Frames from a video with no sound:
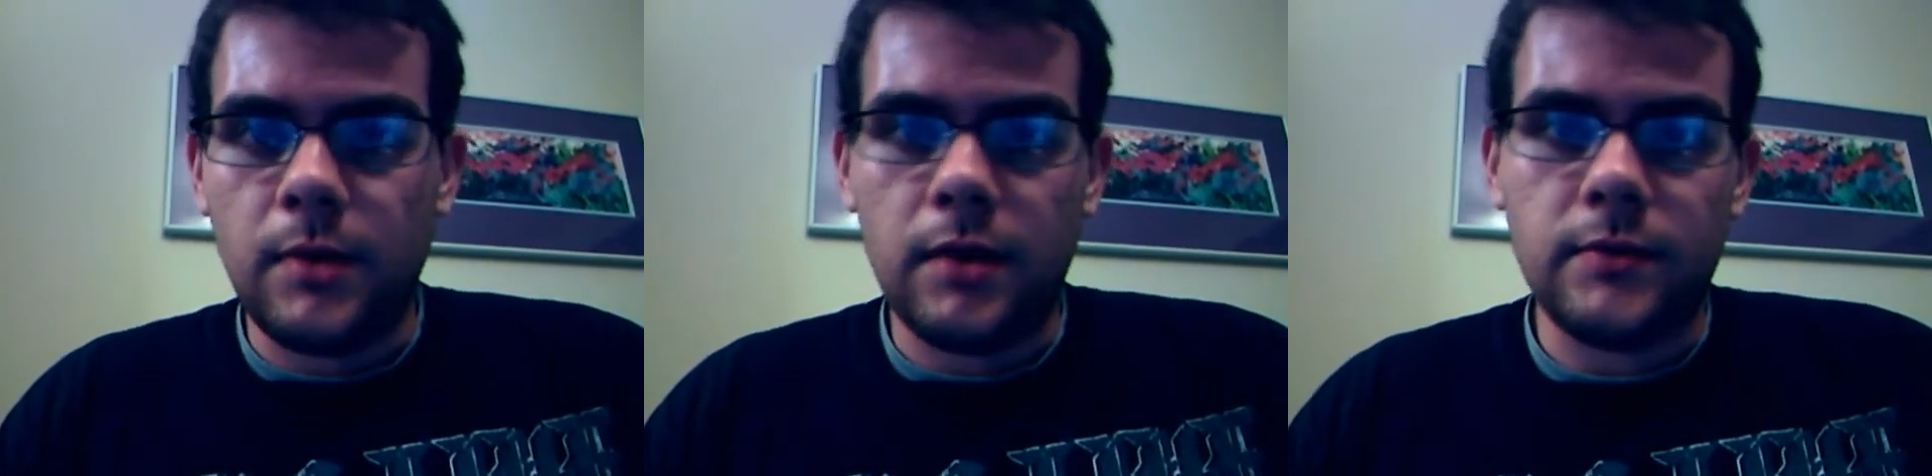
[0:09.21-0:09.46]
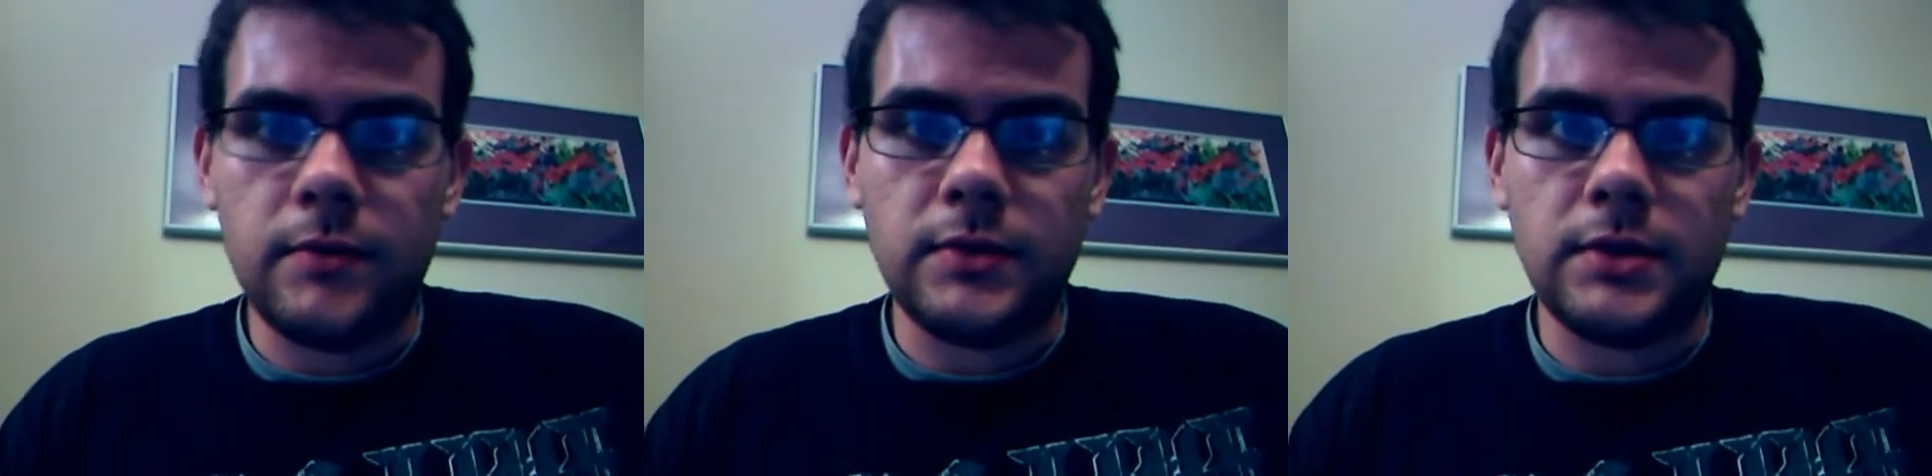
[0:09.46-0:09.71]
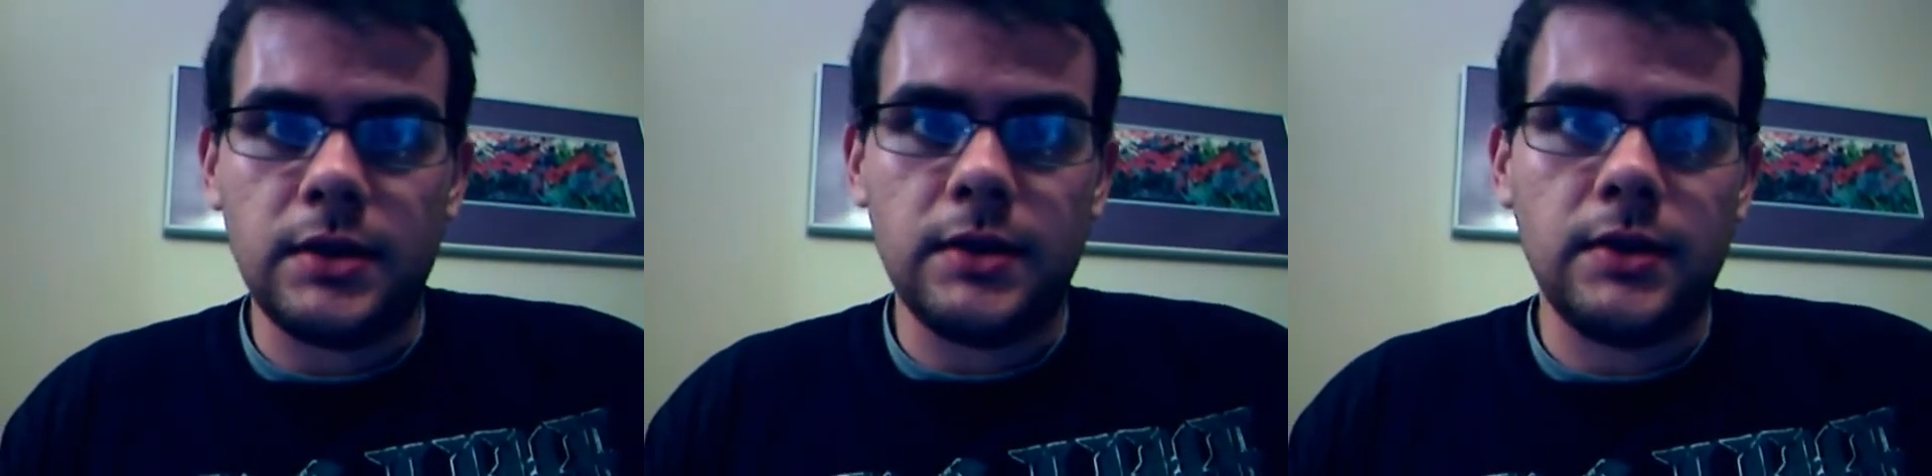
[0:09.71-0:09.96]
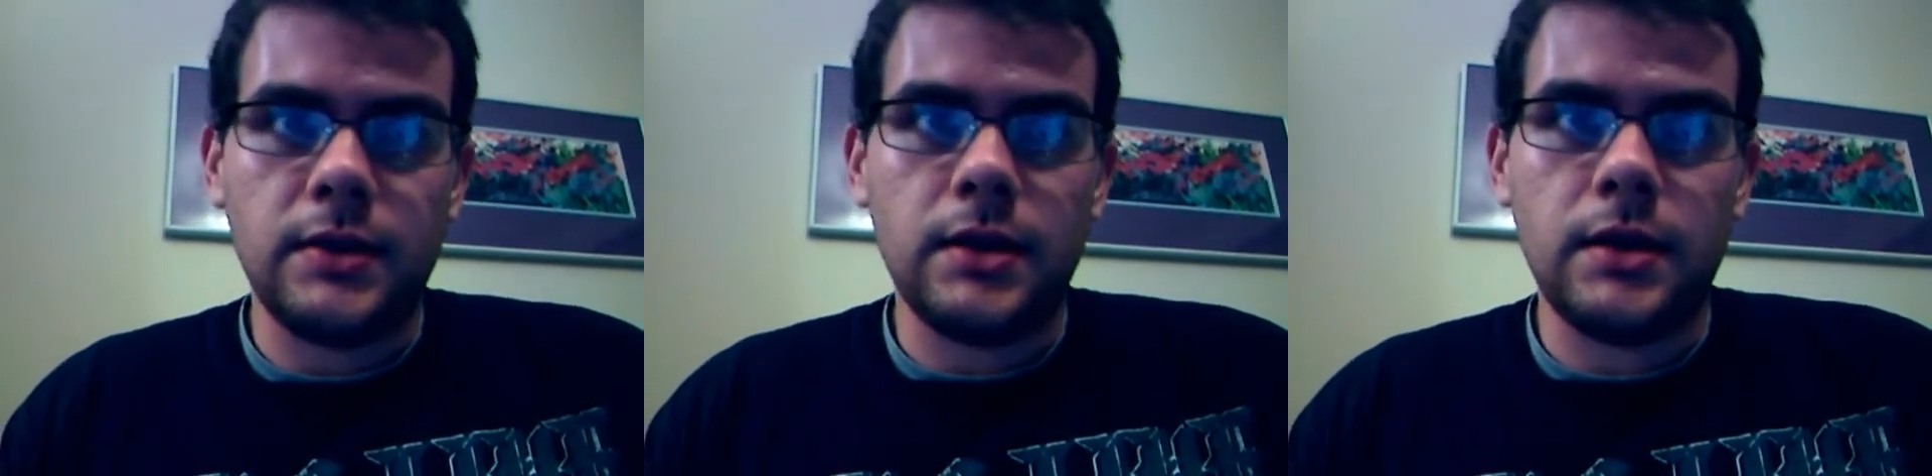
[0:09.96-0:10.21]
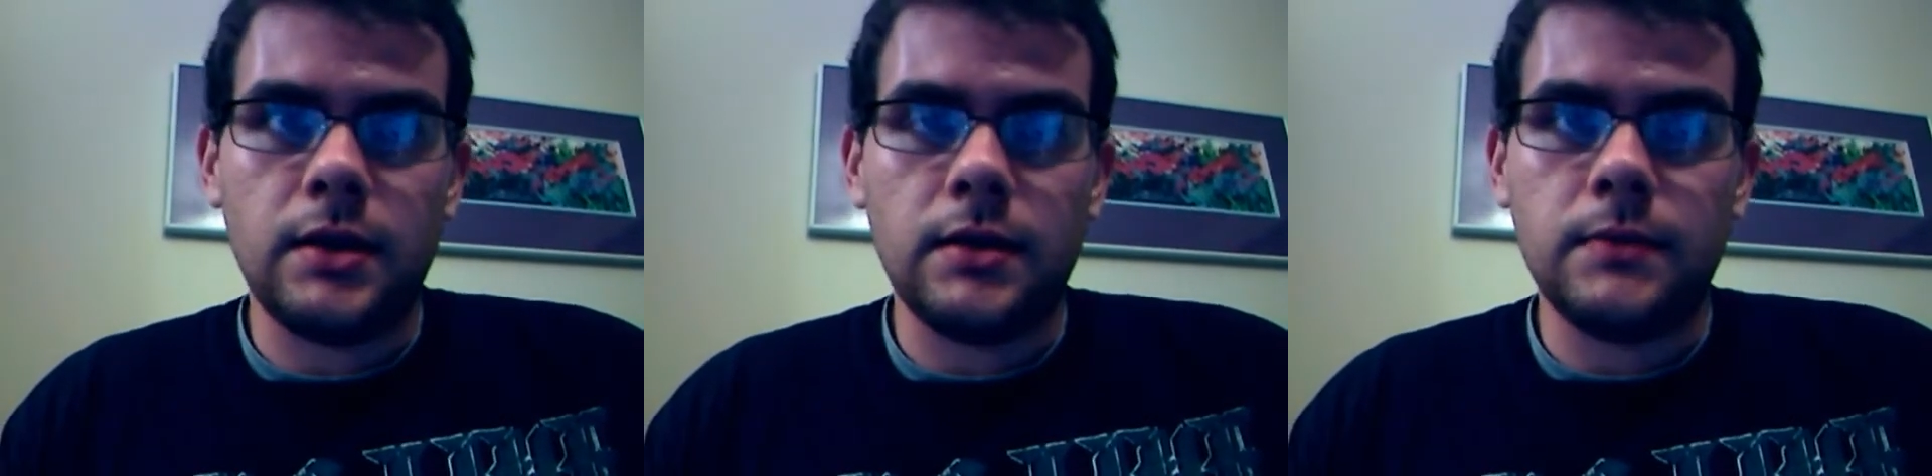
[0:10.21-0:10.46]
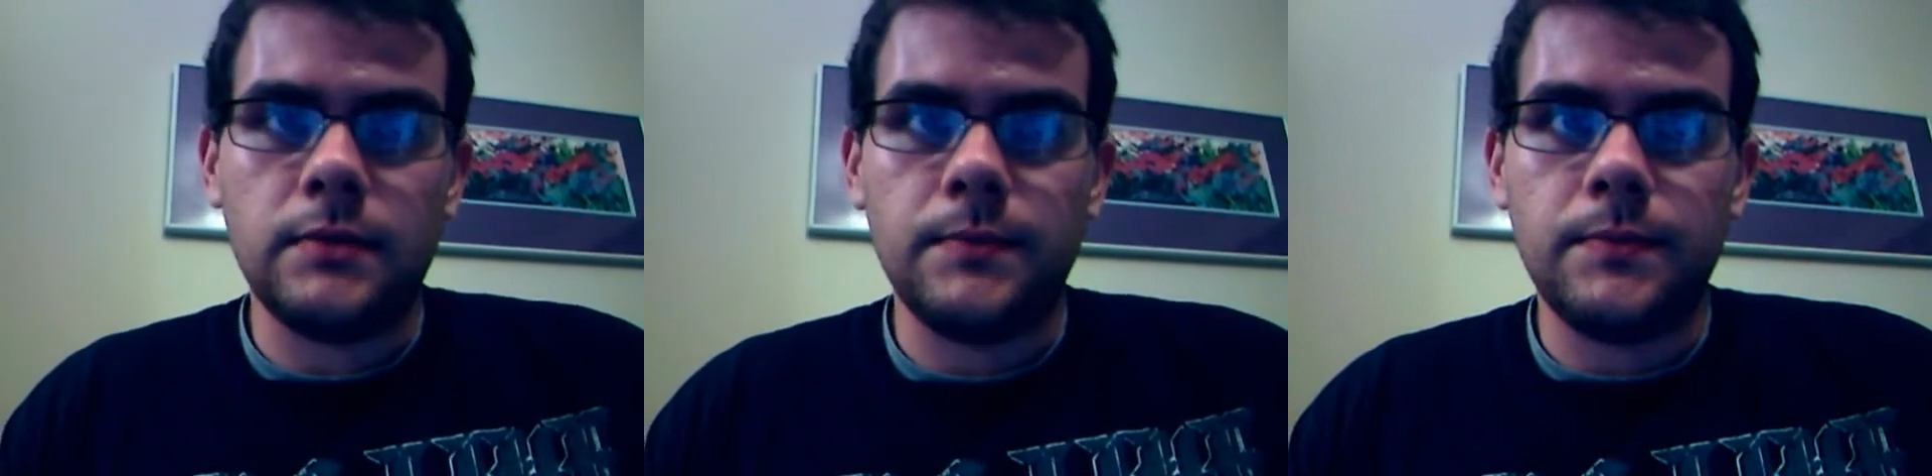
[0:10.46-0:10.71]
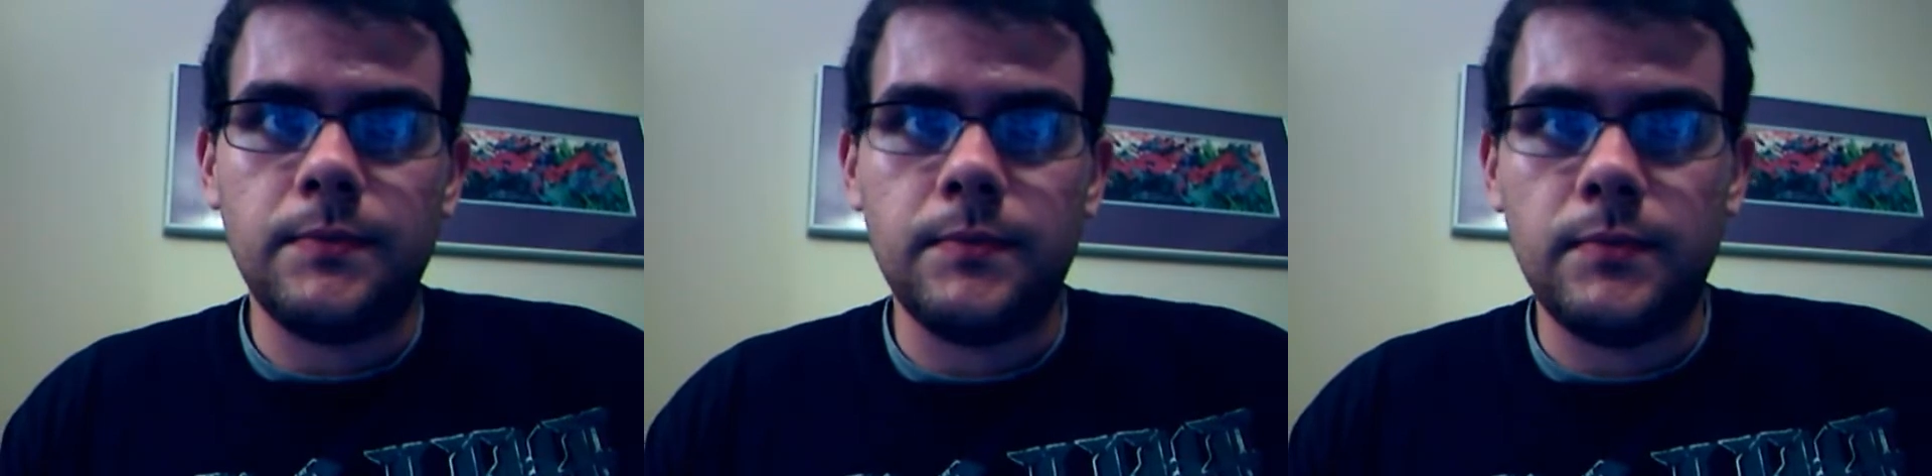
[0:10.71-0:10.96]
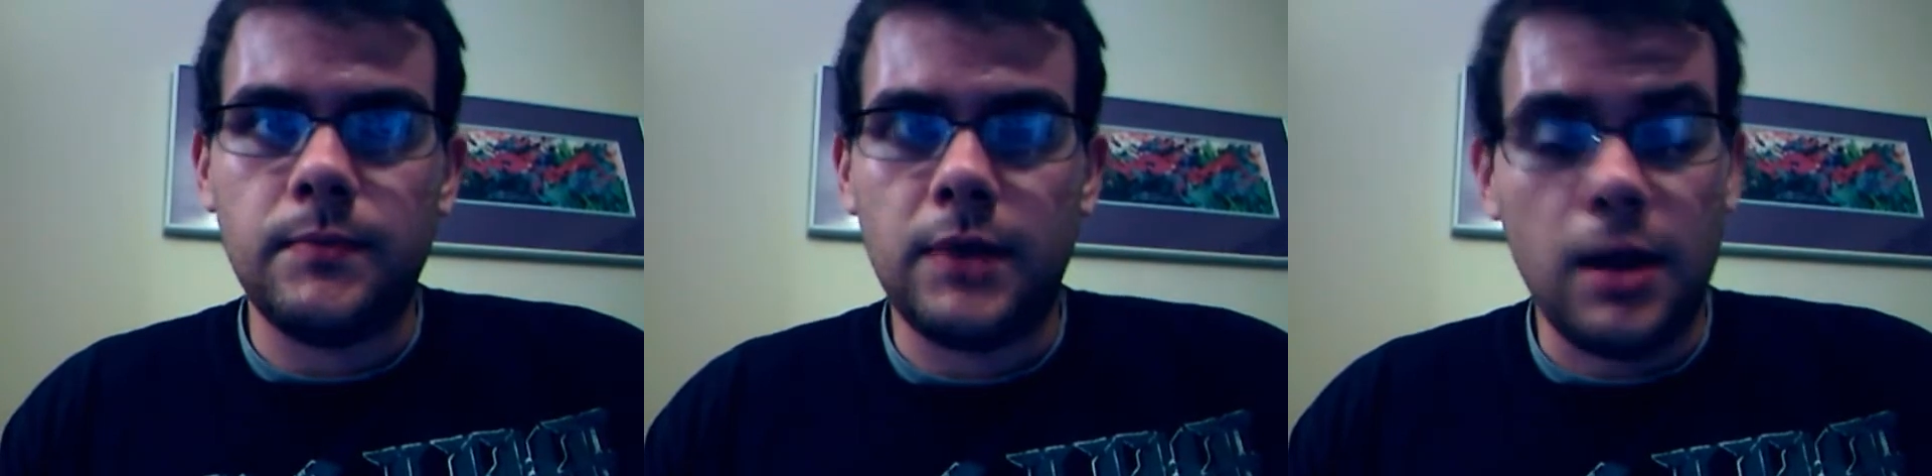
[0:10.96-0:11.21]
Obviously, the
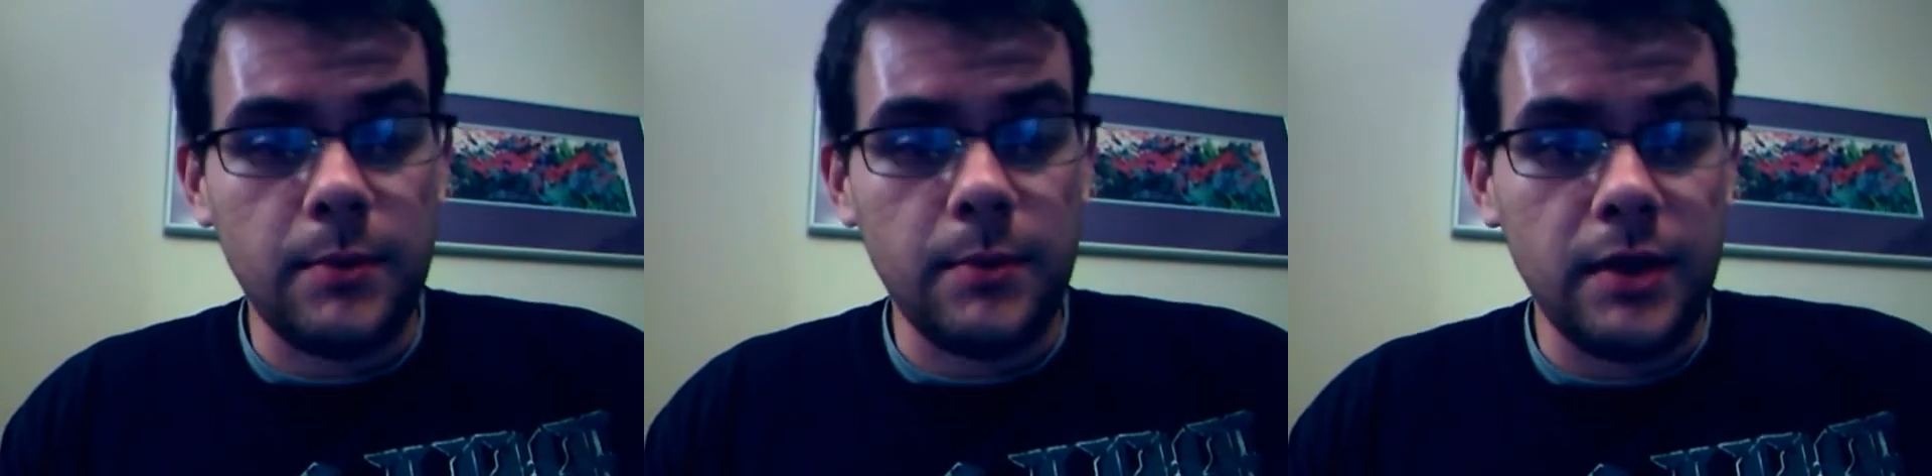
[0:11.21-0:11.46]
common